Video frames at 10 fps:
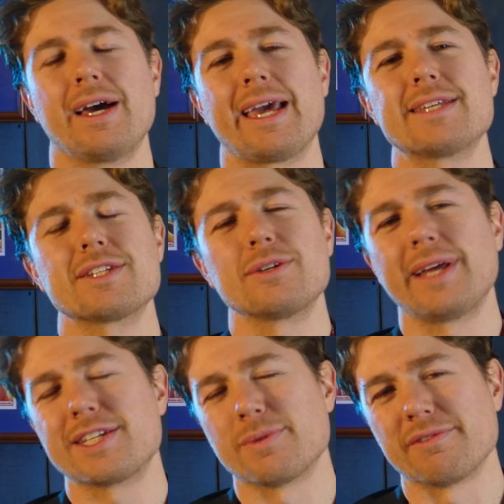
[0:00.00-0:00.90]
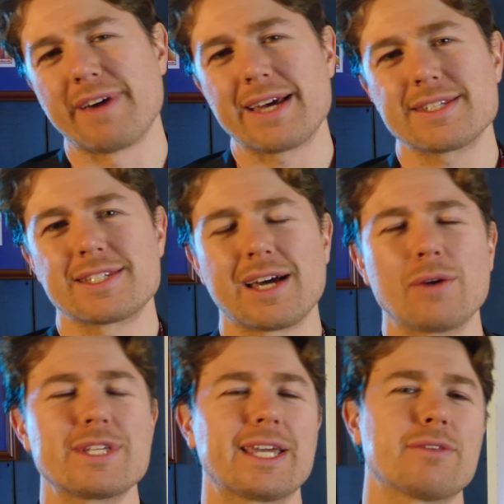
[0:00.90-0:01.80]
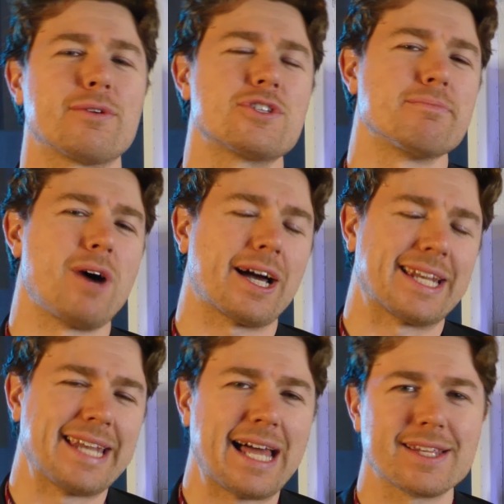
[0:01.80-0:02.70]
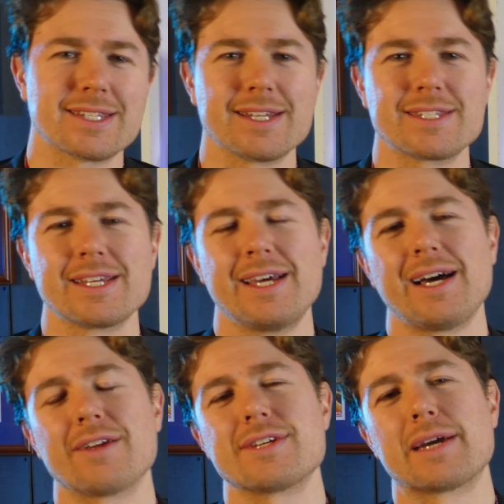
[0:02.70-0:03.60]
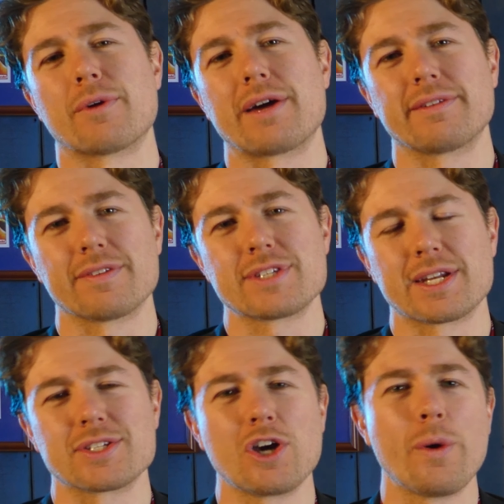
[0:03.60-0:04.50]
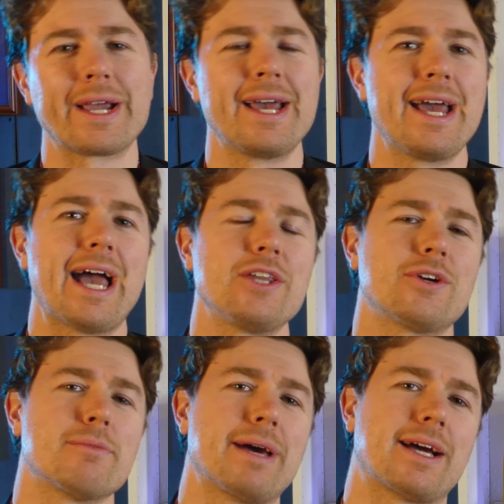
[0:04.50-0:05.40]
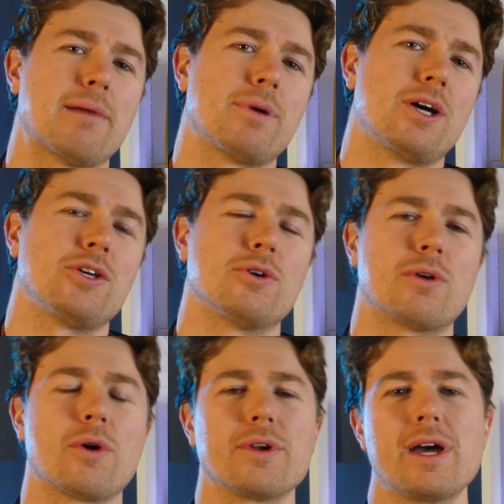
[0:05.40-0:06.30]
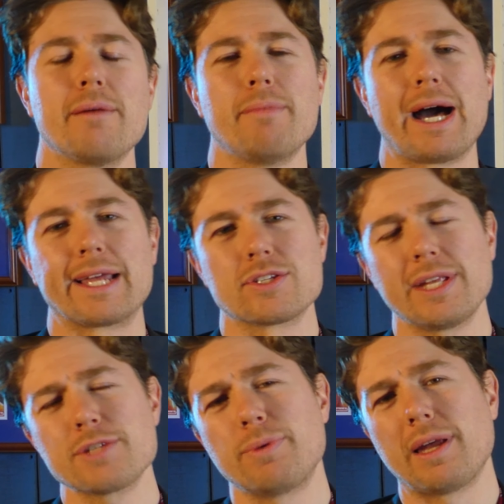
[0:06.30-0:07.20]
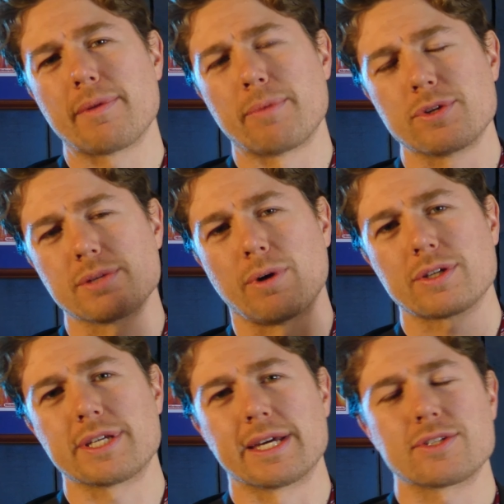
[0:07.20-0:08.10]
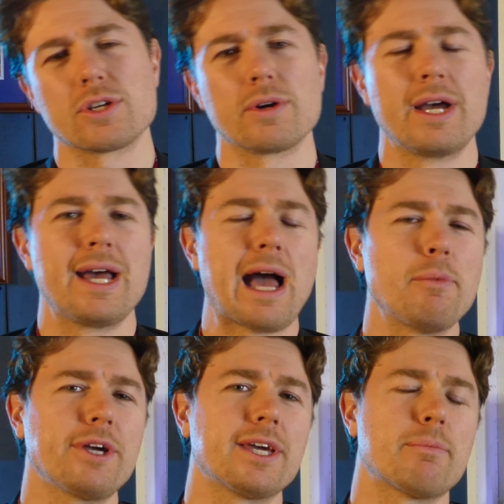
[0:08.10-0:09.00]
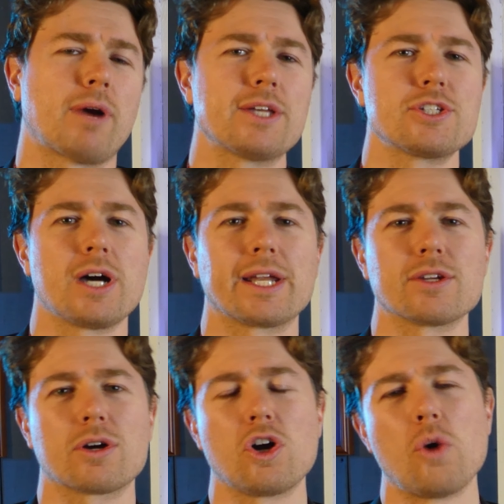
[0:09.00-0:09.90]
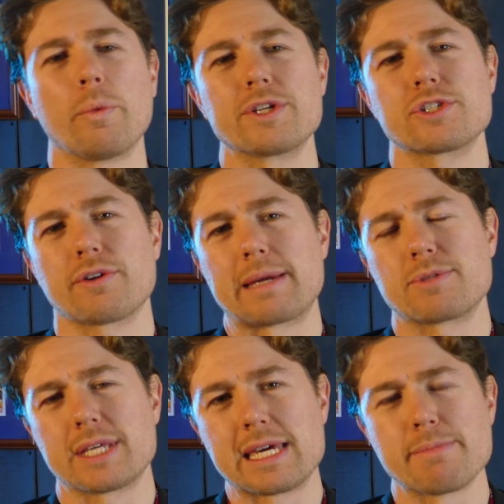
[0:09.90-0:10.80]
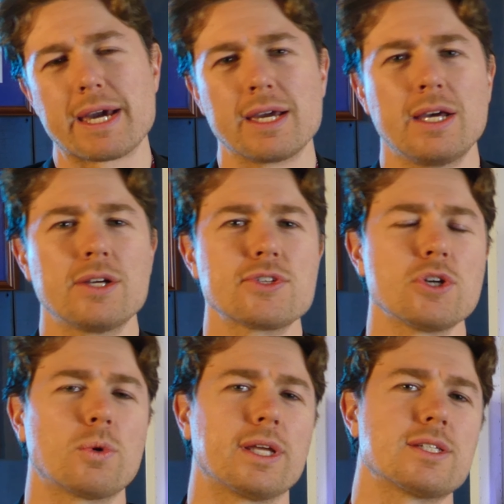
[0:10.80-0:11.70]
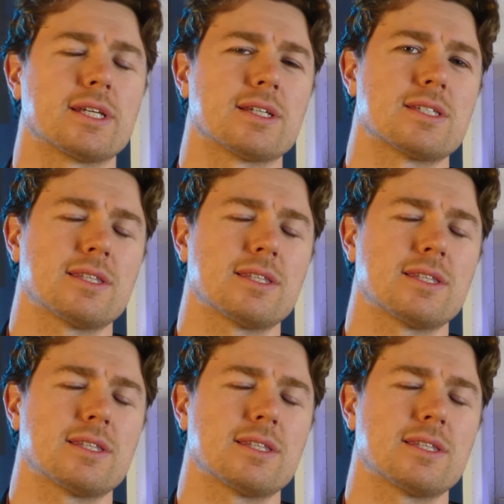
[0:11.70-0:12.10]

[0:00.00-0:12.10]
Is it too late to invest? I'll take you through some market analysis. I'll tell you where I think the set is going, and you can make up your own mind. So let's pull up the booster box here. So I'm looking at pricecharting.com, which scrapes the eBay sold listings.